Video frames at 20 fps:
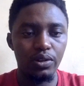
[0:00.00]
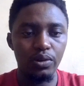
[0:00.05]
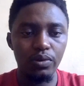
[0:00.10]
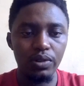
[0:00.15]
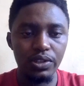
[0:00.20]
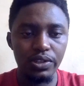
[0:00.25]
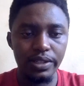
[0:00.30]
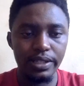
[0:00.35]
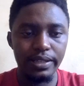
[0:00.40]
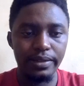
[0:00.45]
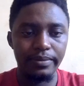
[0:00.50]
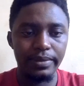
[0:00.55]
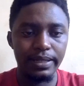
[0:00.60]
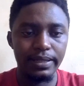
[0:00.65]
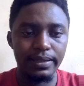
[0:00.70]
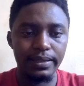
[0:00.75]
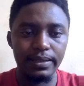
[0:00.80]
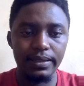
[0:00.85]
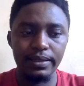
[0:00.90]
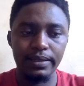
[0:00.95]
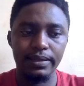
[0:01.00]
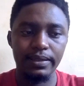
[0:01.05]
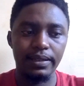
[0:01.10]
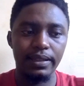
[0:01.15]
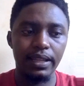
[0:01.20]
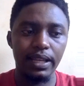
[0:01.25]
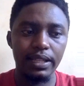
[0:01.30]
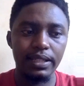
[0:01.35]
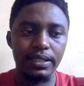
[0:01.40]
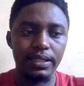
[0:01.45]
You know what torture means?
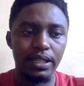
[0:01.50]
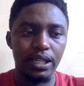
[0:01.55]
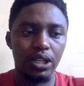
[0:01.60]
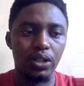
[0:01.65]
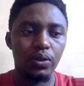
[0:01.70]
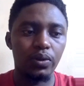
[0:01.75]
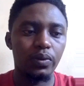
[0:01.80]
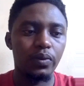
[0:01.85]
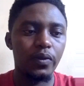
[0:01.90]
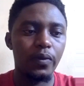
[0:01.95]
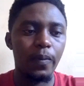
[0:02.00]
That's a no.